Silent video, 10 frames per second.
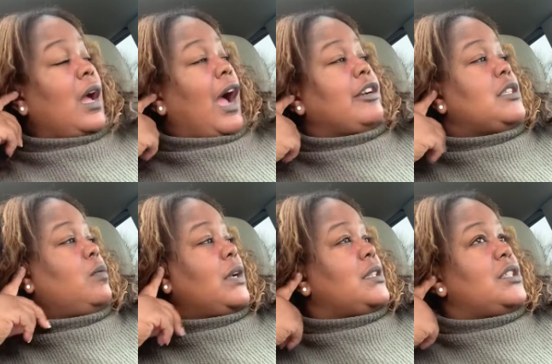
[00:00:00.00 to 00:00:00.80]
I just
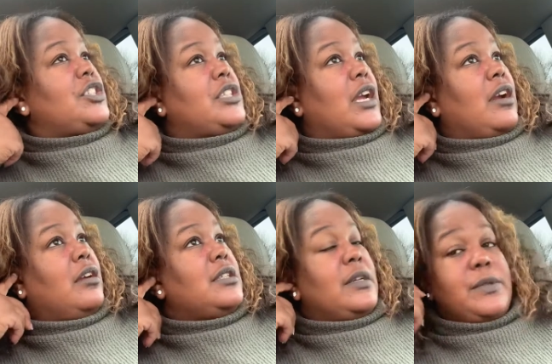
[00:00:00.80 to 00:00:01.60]
wanted to
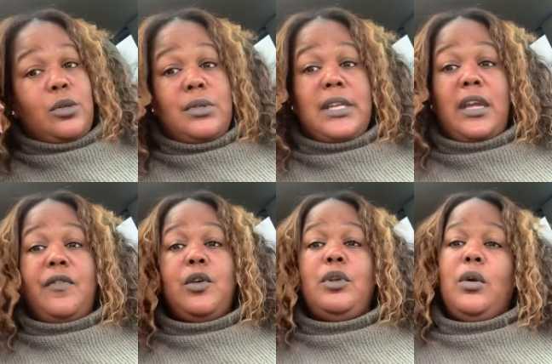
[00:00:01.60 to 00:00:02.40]
share Tip Tuesday.
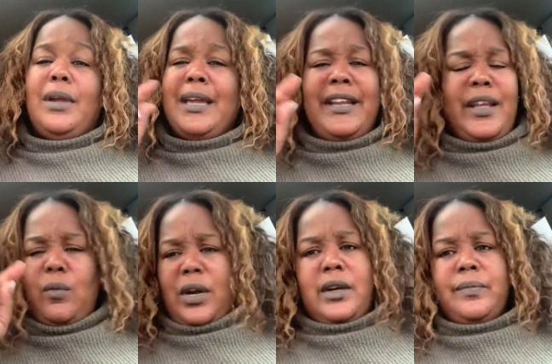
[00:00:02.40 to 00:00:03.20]
If you know
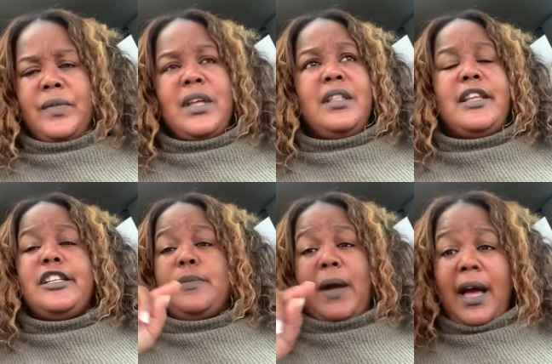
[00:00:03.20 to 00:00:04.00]
anyone that
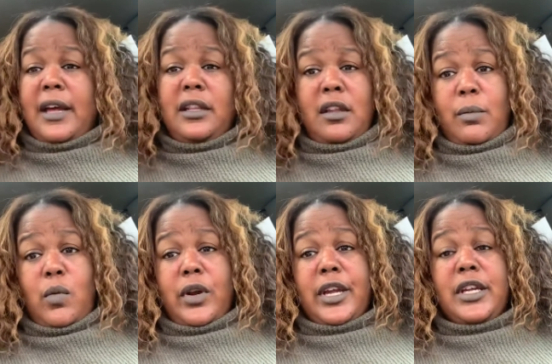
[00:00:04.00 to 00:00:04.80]
is behind in their
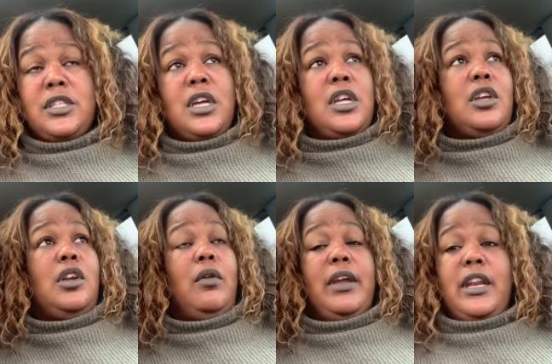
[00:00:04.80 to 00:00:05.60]
mortgage, you
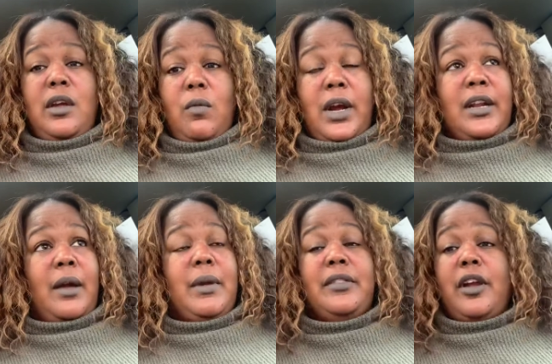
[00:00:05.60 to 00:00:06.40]
know, anyone,
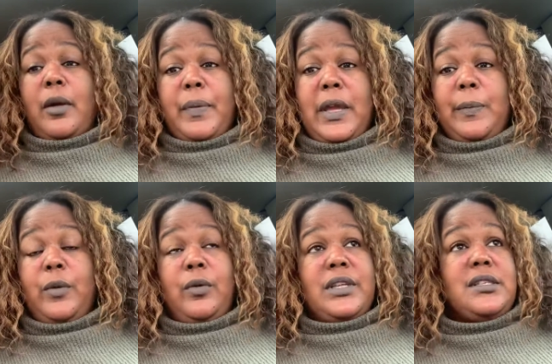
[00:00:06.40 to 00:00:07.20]
I mean, there are
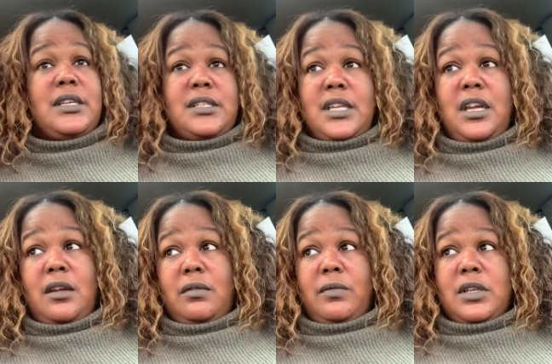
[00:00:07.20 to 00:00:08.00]
people in
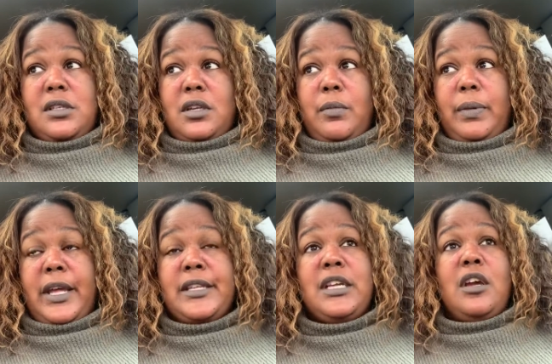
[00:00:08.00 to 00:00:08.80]
DC is a good
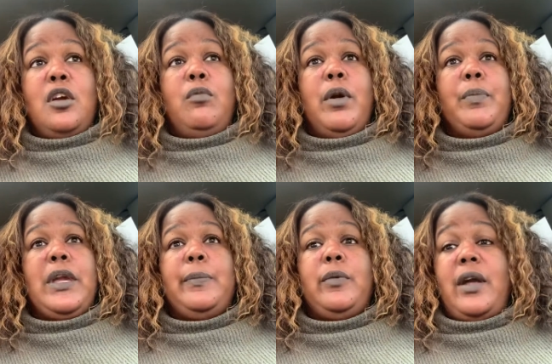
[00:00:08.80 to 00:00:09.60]
place where
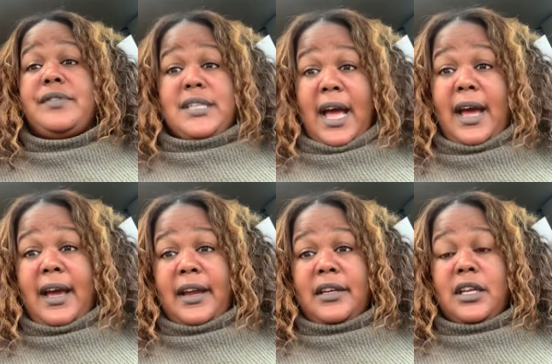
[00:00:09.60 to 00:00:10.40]
people have
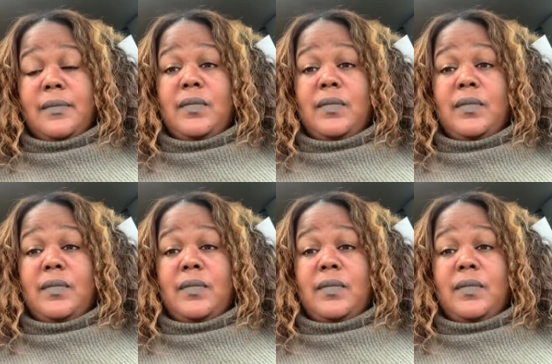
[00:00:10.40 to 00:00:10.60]
died